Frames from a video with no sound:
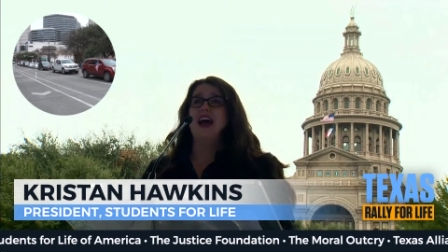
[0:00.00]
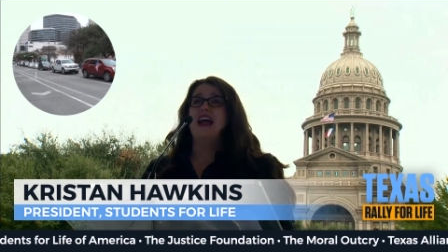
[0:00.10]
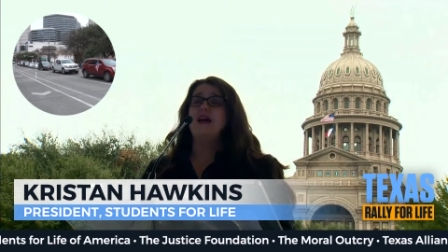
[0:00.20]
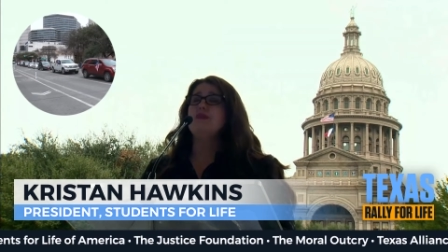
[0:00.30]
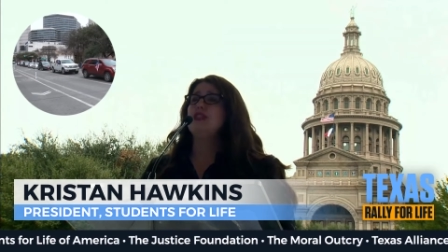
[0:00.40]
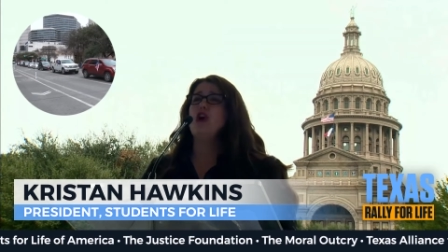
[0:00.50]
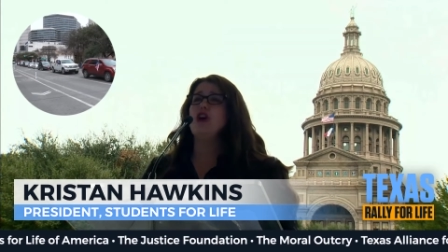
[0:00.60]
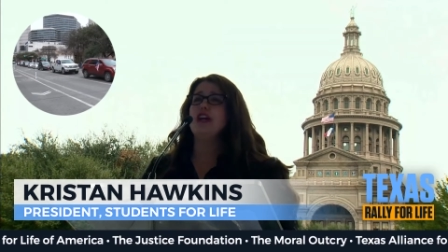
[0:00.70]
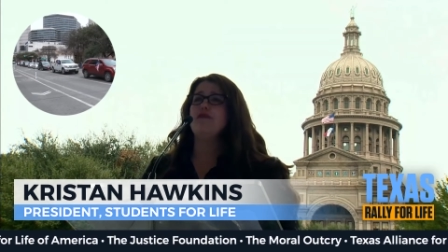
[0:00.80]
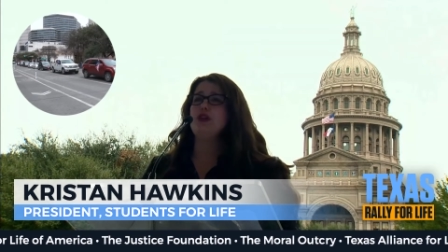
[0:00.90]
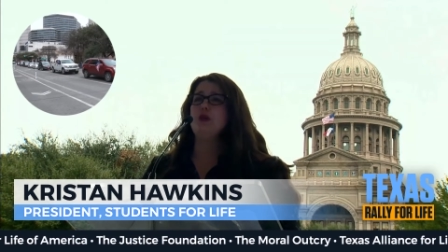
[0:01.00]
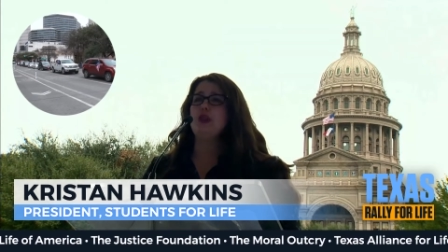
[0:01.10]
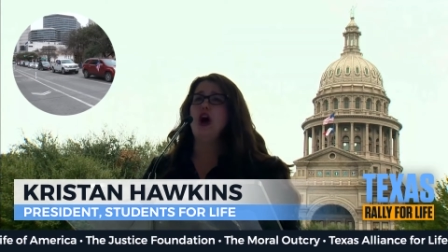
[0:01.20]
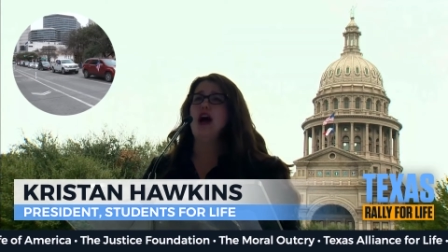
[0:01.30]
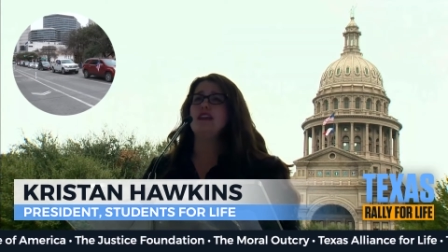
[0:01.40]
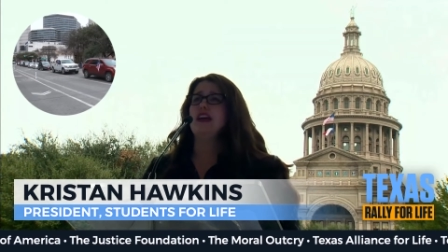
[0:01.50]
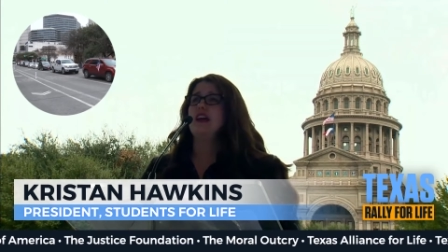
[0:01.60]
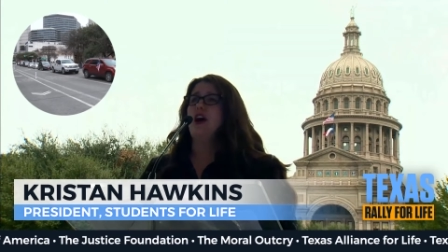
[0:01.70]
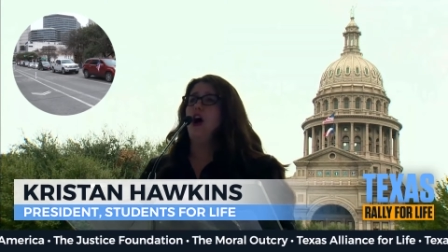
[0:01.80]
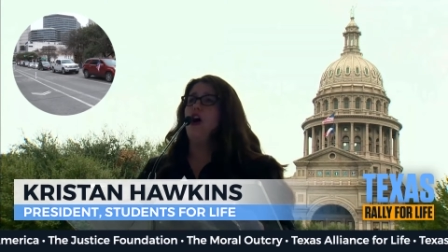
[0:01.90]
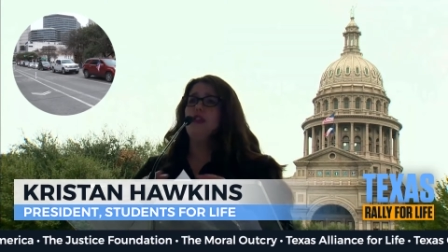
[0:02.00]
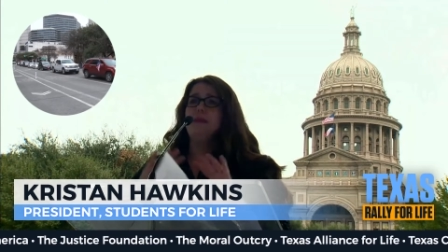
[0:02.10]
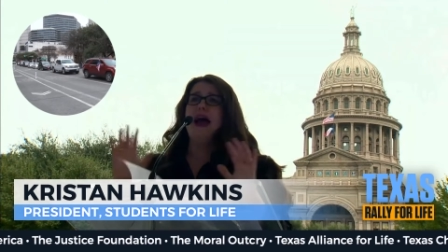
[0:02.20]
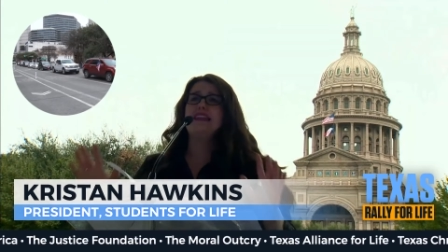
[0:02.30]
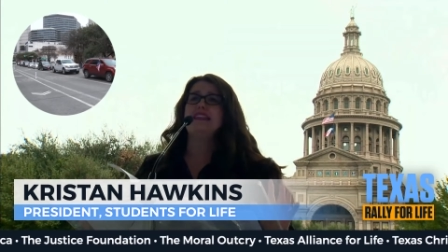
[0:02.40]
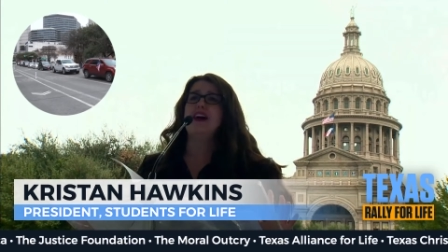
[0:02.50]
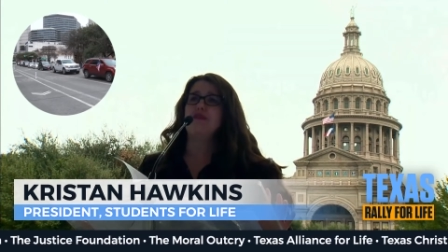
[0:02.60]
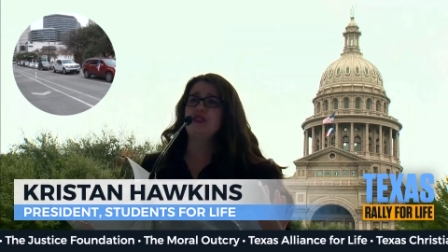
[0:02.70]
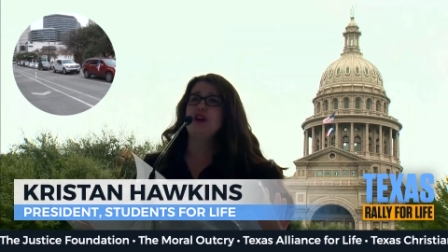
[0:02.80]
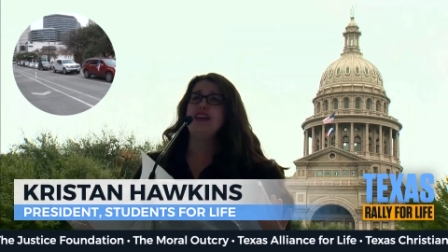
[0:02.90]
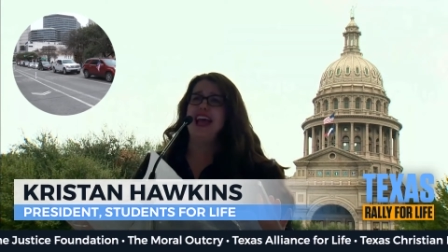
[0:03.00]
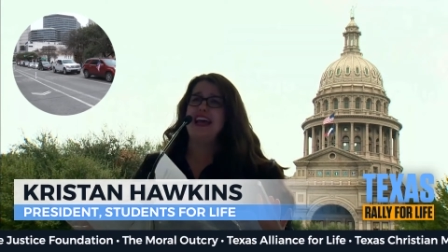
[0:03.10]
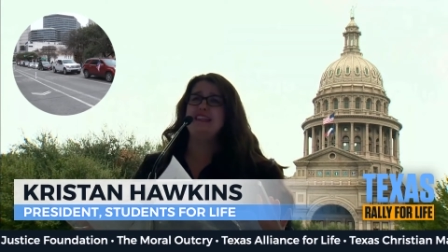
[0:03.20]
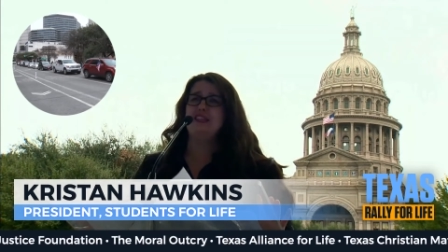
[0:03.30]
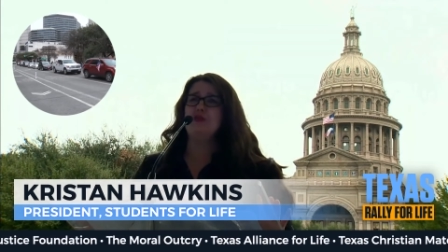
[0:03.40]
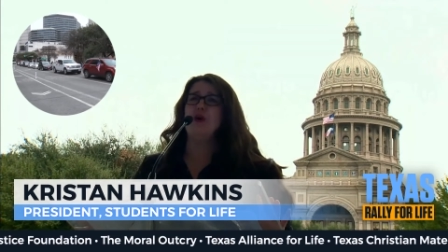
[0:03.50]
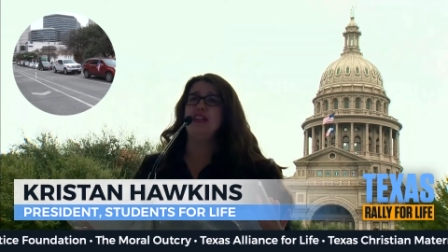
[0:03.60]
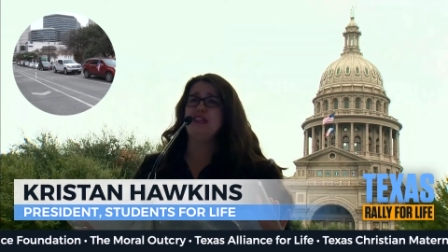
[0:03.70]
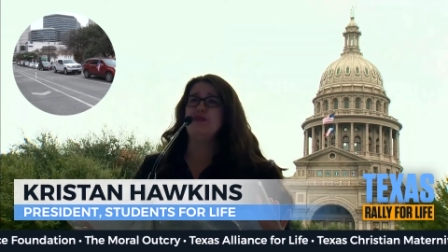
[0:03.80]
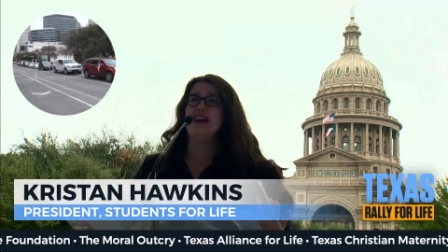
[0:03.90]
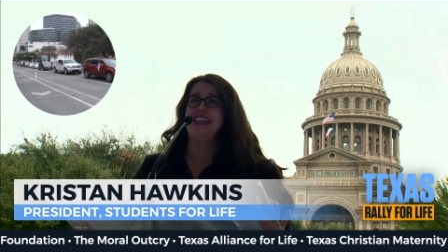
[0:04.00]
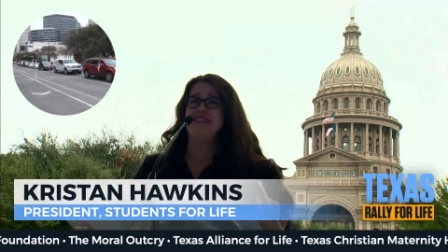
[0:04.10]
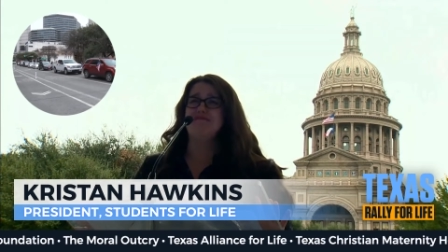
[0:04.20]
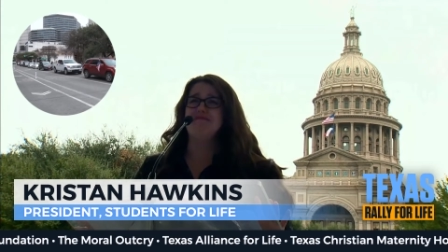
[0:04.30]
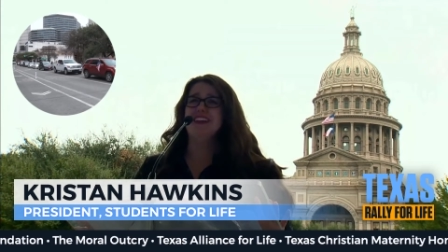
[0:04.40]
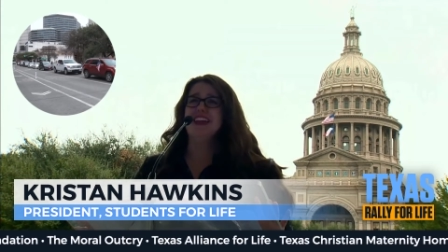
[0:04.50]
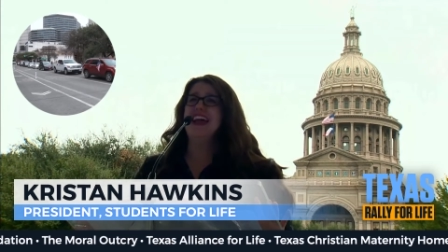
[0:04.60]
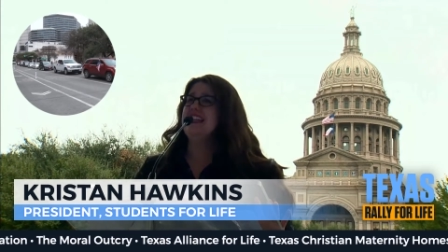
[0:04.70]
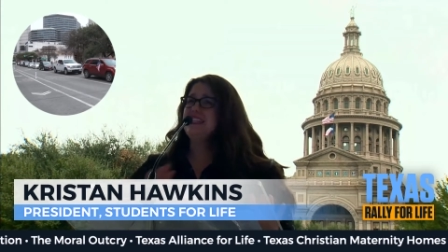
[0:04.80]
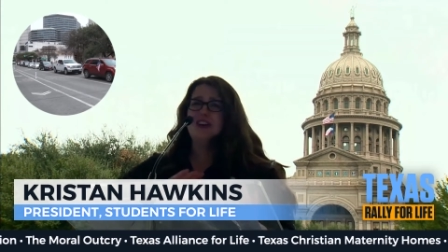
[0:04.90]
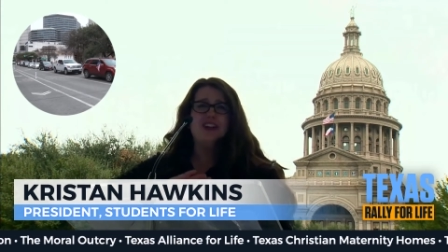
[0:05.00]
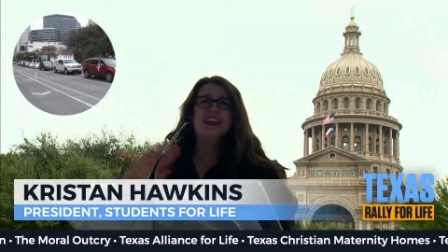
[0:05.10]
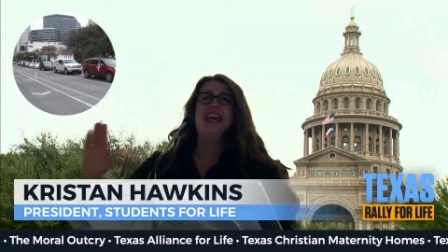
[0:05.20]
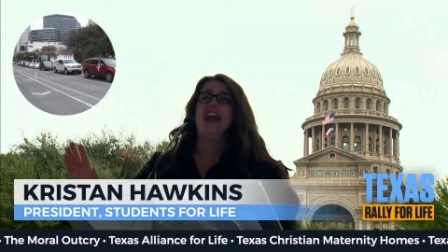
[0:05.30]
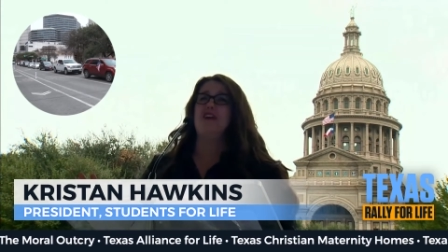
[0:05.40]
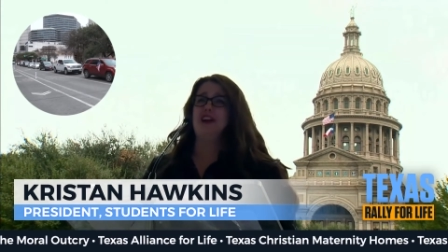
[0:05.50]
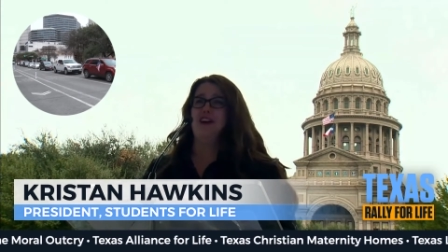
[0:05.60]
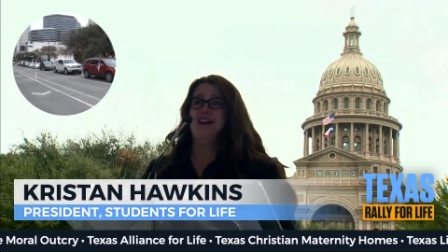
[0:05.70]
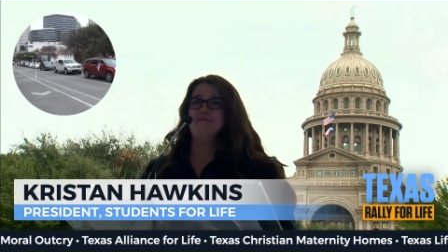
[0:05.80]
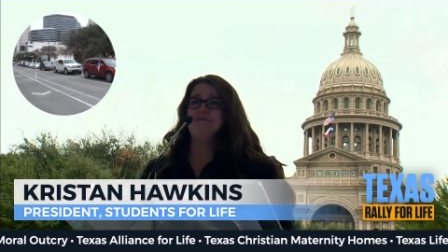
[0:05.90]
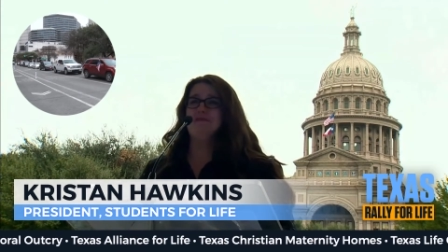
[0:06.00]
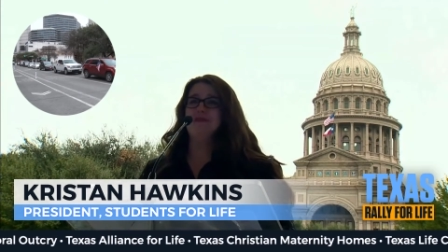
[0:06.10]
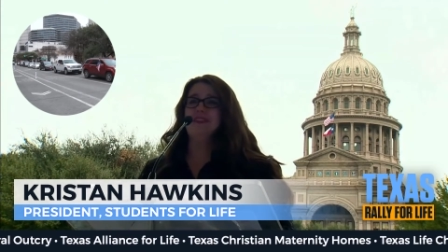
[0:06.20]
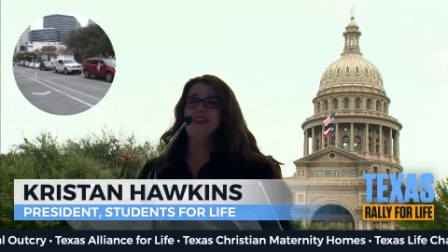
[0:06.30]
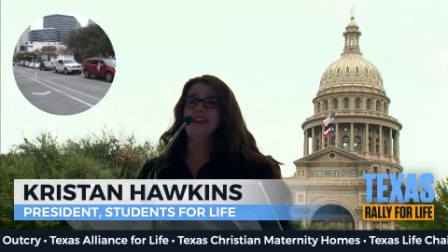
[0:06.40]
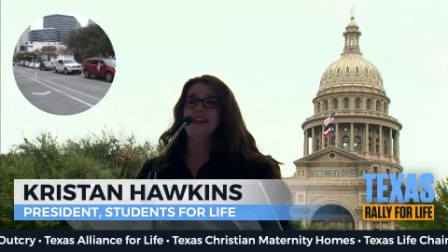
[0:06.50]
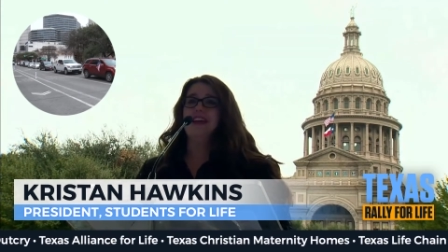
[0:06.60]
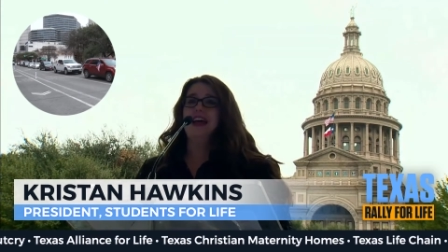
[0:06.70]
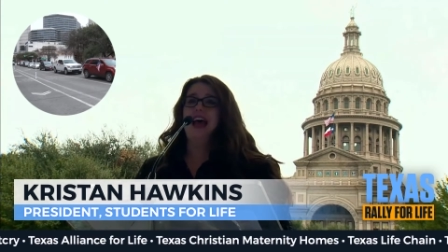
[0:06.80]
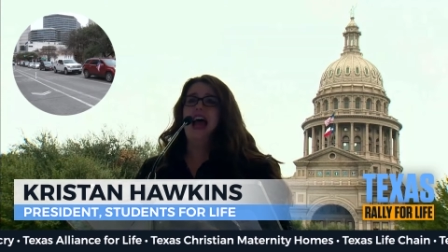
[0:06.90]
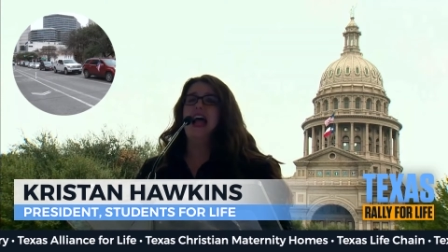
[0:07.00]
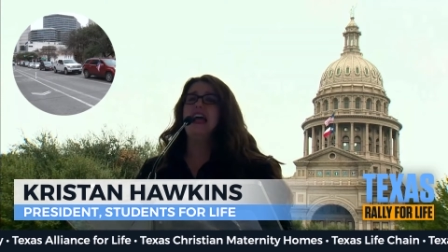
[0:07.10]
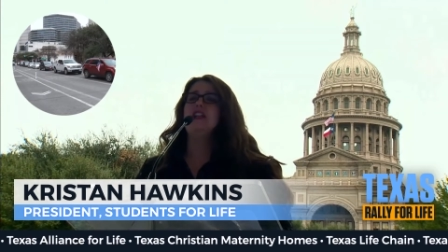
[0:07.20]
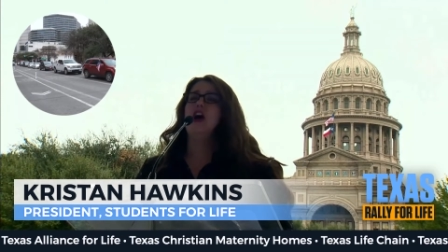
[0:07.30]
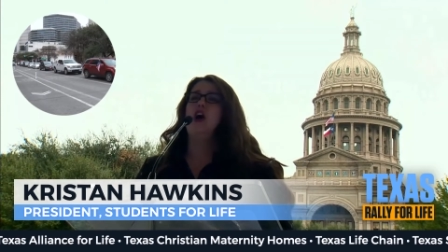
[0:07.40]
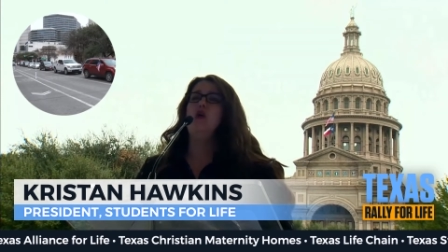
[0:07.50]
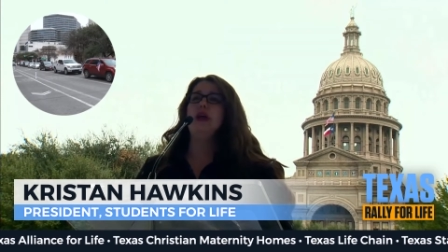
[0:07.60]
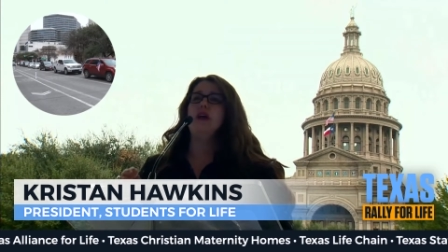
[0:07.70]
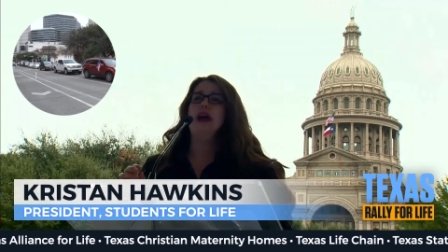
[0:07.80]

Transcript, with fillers: And I'm sorry if you thought all the bad stuff was going to end in 2020. It's going to carry on. And I know we are